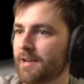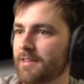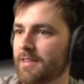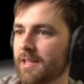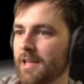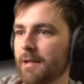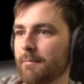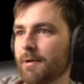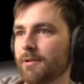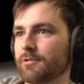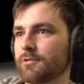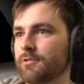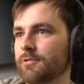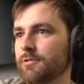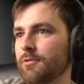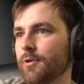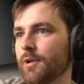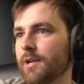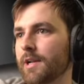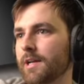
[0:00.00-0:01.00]
thing about
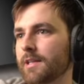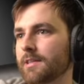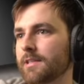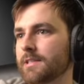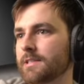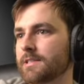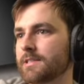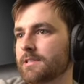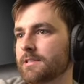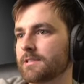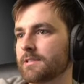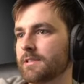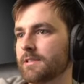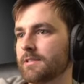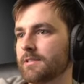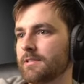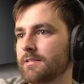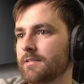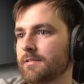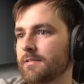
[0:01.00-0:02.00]
doing like this
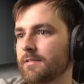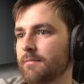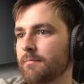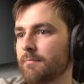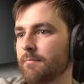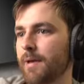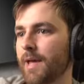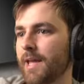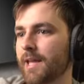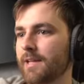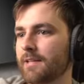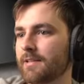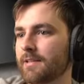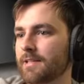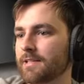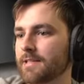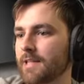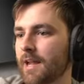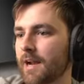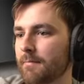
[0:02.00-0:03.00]
baked
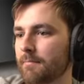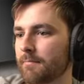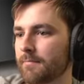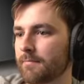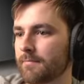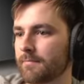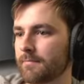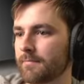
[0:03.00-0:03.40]
is that I'm...